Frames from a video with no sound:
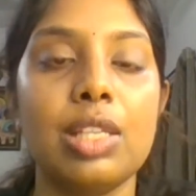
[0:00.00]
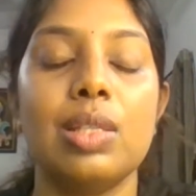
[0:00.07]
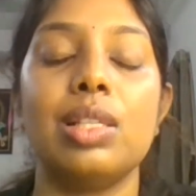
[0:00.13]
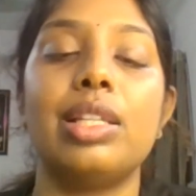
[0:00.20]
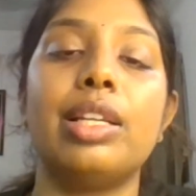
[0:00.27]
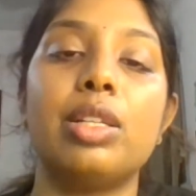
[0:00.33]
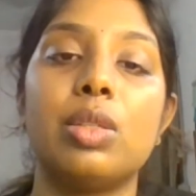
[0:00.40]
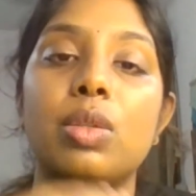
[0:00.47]
So
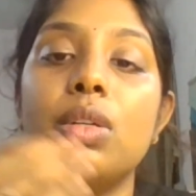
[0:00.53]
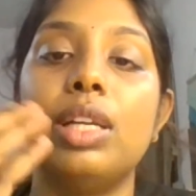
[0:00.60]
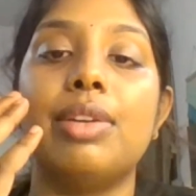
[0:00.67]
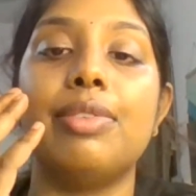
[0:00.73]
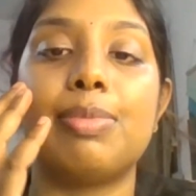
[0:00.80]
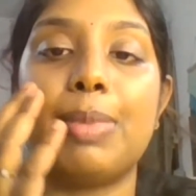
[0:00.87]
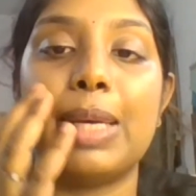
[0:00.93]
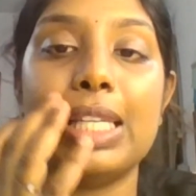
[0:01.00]
there is no
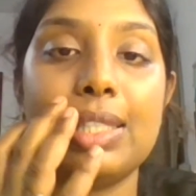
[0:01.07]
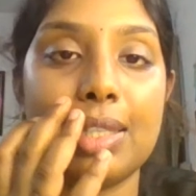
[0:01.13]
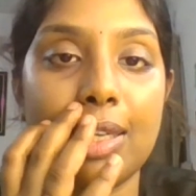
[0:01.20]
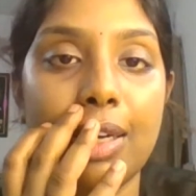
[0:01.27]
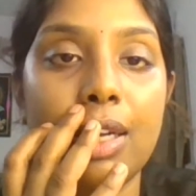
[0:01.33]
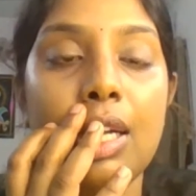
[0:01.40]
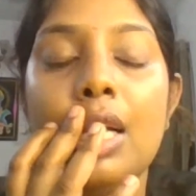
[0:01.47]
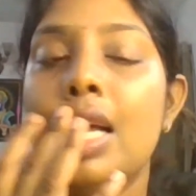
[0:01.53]
enough space
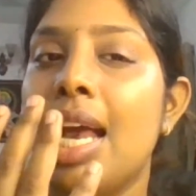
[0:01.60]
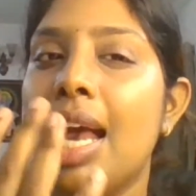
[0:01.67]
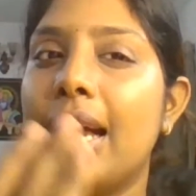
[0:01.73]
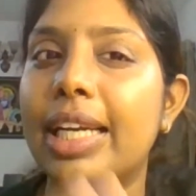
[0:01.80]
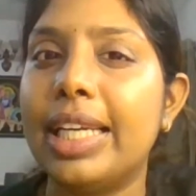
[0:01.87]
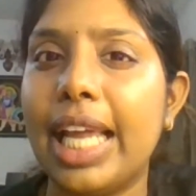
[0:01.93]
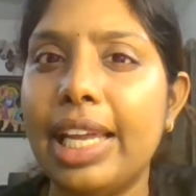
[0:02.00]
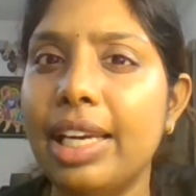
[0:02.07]
here.
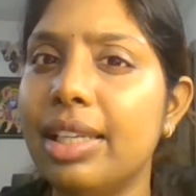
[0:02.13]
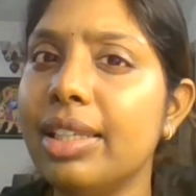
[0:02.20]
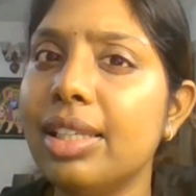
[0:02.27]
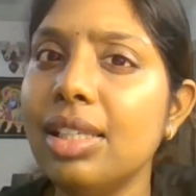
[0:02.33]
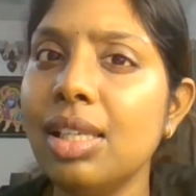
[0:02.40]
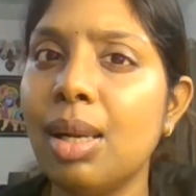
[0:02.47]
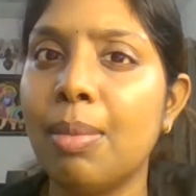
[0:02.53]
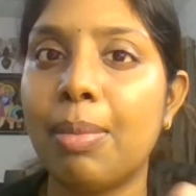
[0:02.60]
And 8
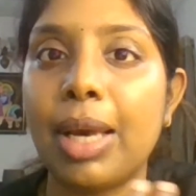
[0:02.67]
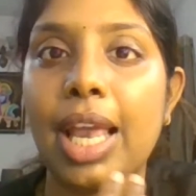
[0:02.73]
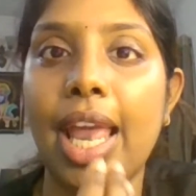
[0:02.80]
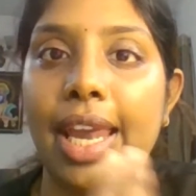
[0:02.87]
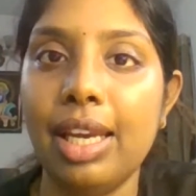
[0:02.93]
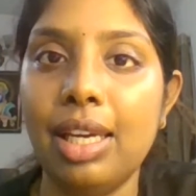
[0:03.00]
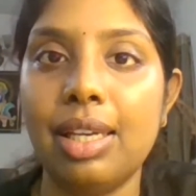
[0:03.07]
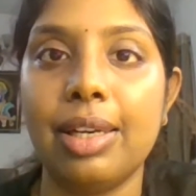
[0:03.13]

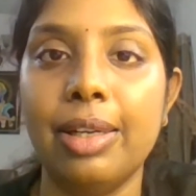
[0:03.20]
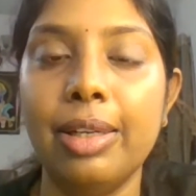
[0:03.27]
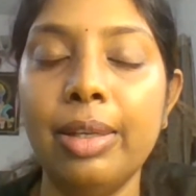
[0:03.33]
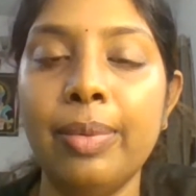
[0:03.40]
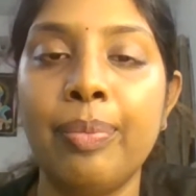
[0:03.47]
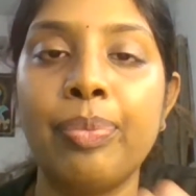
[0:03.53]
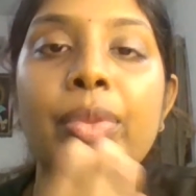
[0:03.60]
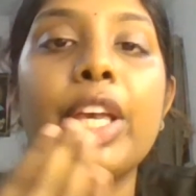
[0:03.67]
year,
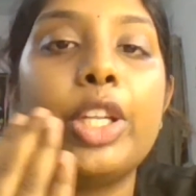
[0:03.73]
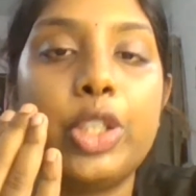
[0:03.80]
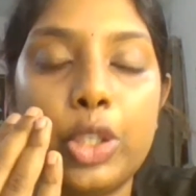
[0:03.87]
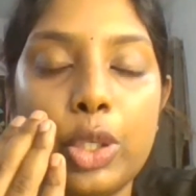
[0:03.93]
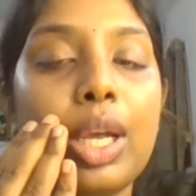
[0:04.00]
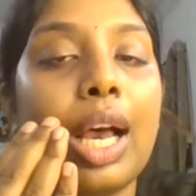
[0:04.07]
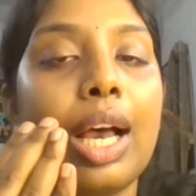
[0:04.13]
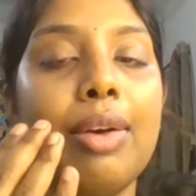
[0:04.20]
it
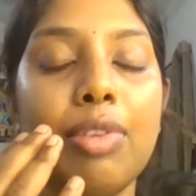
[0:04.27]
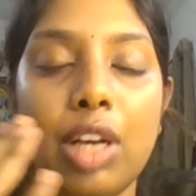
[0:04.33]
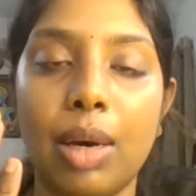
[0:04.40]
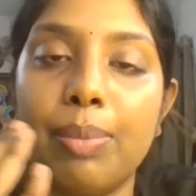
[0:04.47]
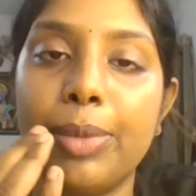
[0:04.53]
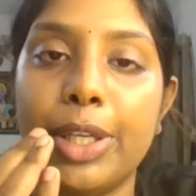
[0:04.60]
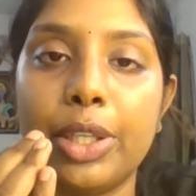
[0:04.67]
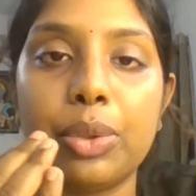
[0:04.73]
should have
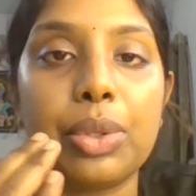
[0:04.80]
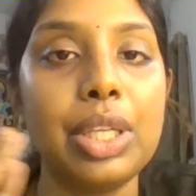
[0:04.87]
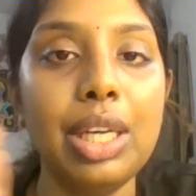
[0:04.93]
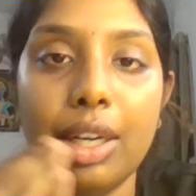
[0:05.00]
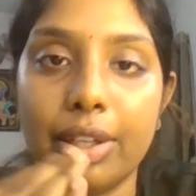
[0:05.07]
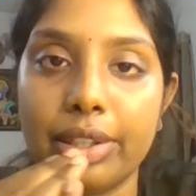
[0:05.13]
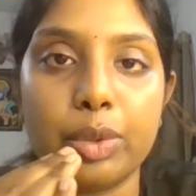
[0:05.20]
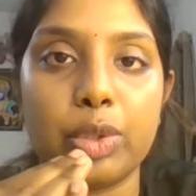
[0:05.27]
come into the
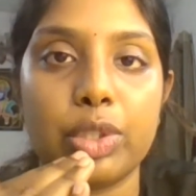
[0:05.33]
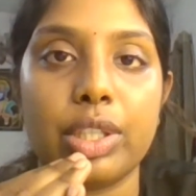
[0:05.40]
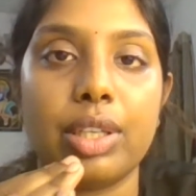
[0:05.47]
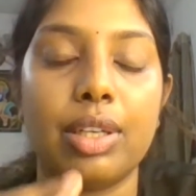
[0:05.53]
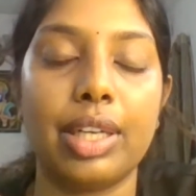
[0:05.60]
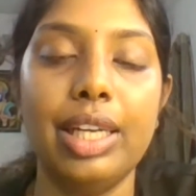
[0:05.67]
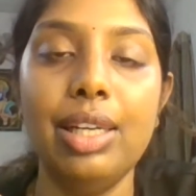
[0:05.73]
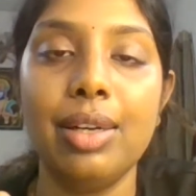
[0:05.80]
occlusion,
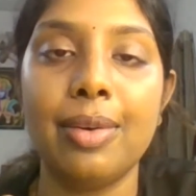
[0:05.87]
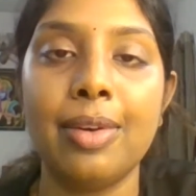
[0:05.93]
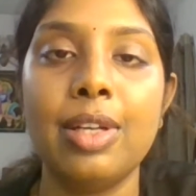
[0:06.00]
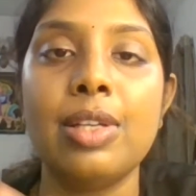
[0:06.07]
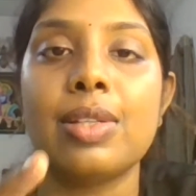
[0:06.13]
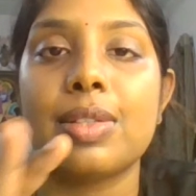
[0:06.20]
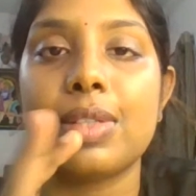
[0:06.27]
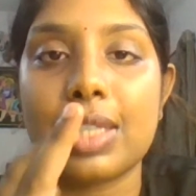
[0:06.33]
right?
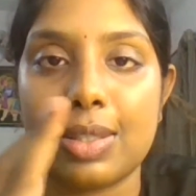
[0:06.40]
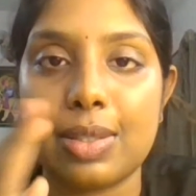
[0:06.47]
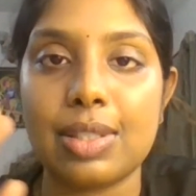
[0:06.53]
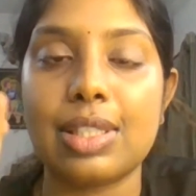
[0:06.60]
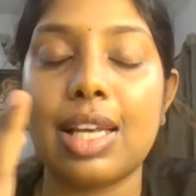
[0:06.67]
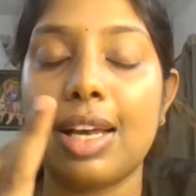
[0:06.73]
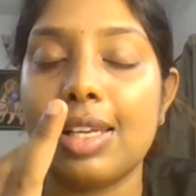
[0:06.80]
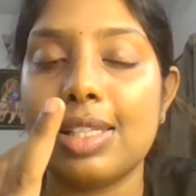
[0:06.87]

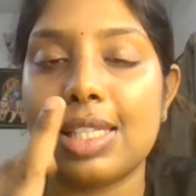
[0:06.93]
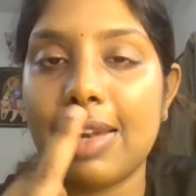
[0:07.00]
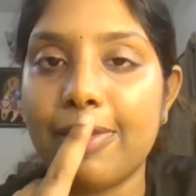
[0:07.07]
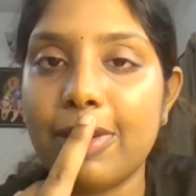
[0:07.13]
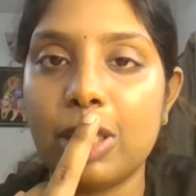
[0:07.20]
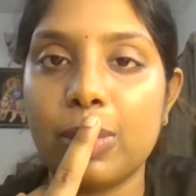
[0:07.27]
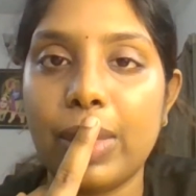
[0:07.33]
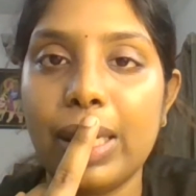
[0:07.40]

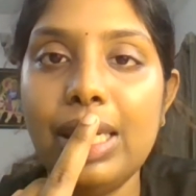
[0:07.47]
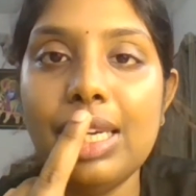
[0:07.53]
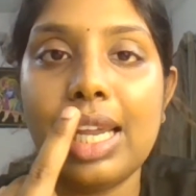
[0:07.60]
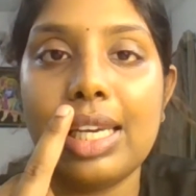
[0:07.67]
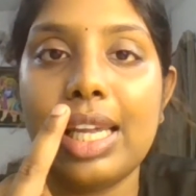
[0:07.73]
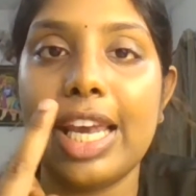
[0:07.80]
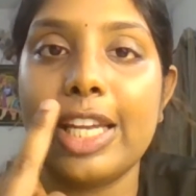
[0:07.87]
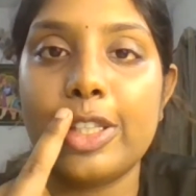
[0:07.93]
7 to 8
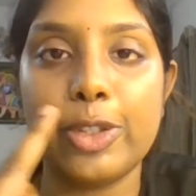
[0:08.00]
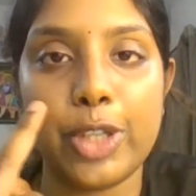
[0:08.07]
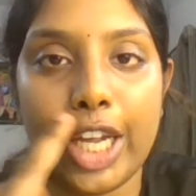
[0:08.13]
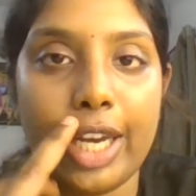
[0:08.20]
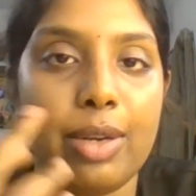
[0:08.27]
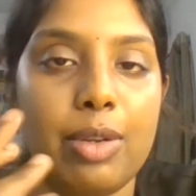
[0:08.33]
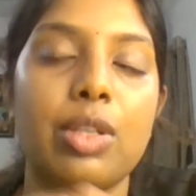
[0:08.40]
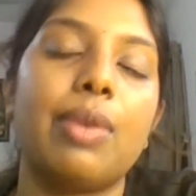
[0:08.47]
and 8 to
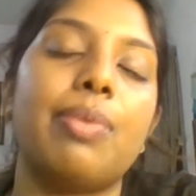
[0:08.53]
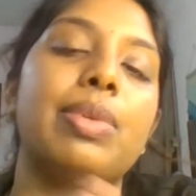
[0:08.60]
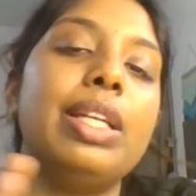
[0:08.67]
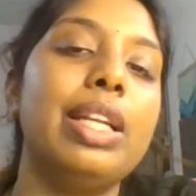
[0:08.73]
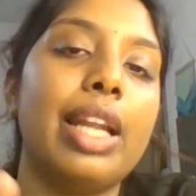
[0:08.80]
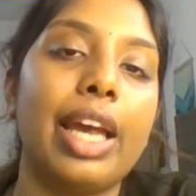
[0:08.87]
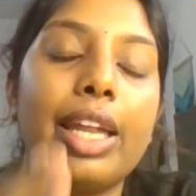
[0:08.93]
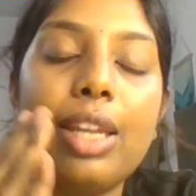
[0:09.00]
9. Okay,
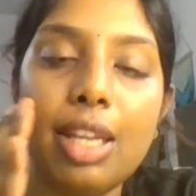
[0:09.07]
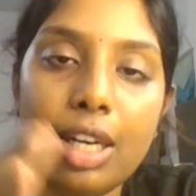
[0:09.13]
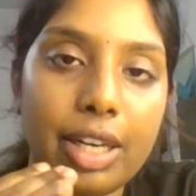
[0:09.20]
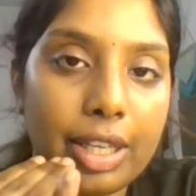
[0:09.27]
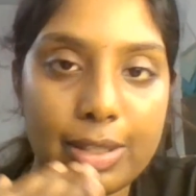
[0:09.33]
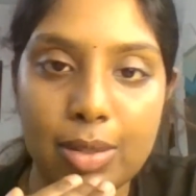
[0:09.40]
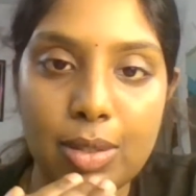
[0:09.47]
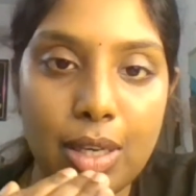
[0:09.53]
within 9 years, it
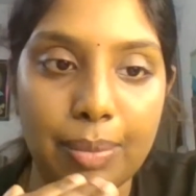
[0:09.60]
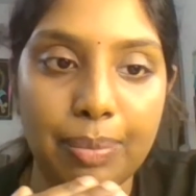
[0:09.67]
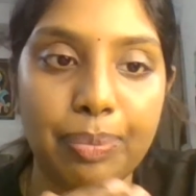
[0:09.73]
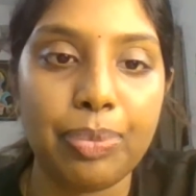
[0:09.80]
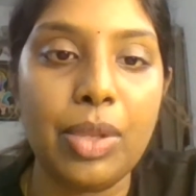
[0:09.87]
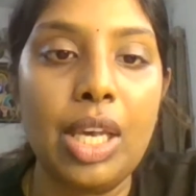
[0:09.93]
has to come.